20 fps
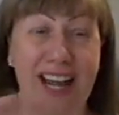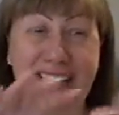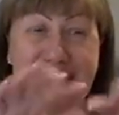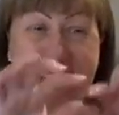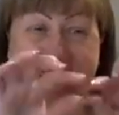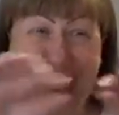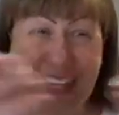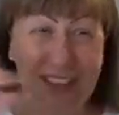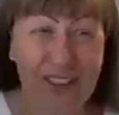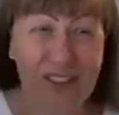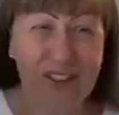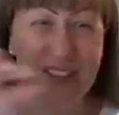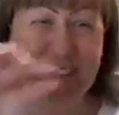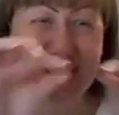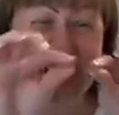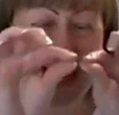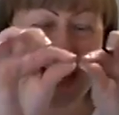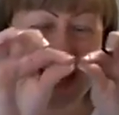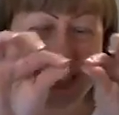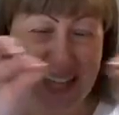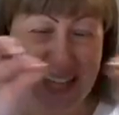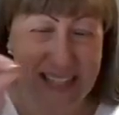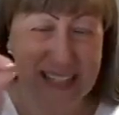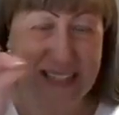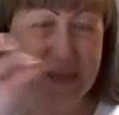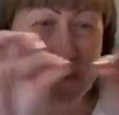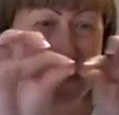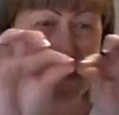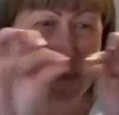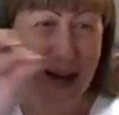At the end of the day, in
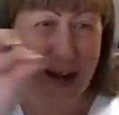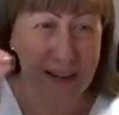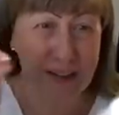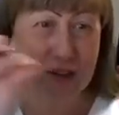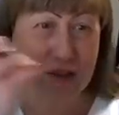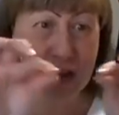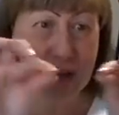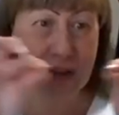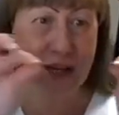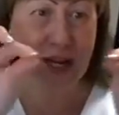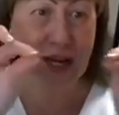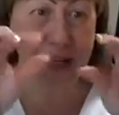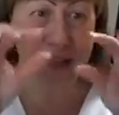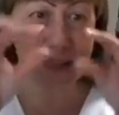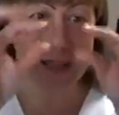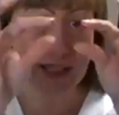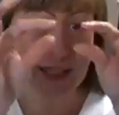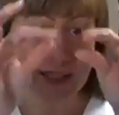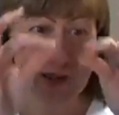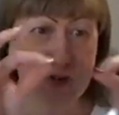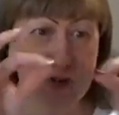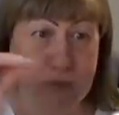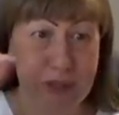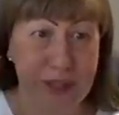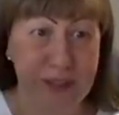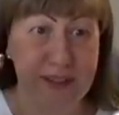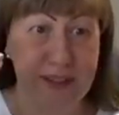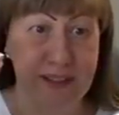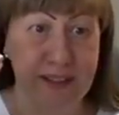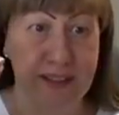that minor line, it's
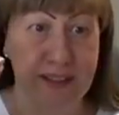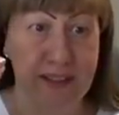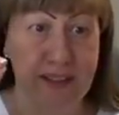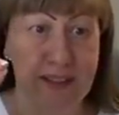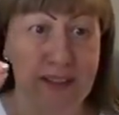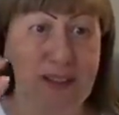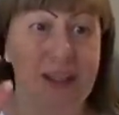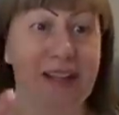written